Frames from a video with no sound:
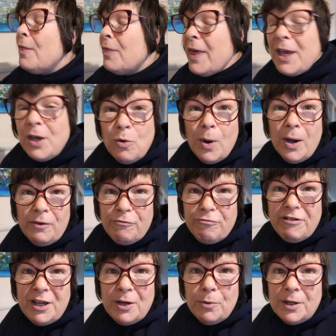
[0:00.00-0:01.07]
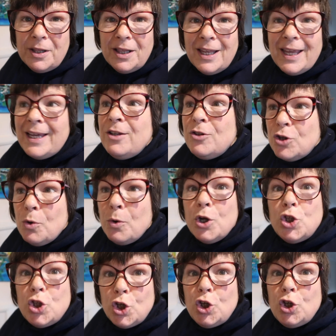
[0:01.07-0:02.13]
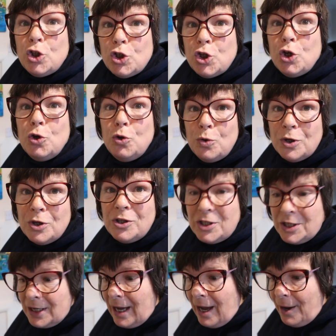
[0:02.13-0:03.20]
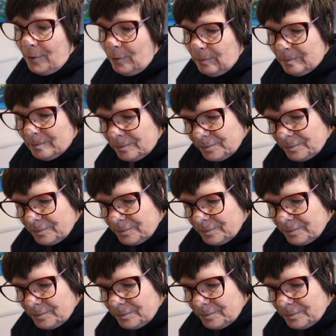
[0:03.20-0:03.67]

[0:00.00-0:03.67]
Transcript: They quite frequently do a Too Good To Go.